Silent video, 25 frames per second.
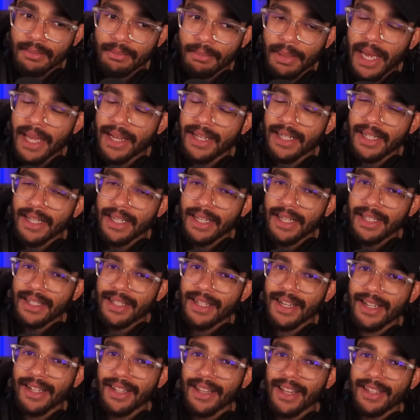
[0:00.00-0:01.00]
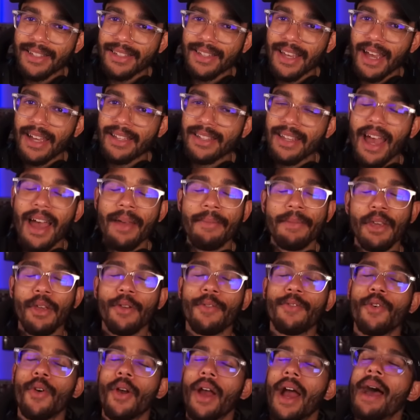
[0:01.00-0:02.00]
but nonetheless, guys, I'm
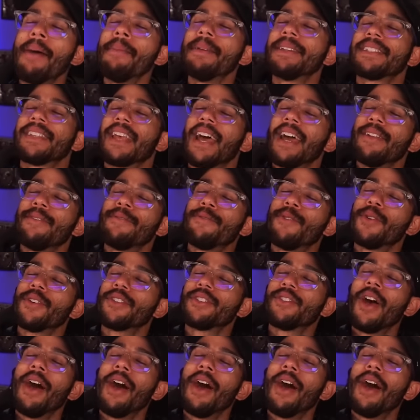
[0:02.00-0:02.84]
here for it. I'm excited for it.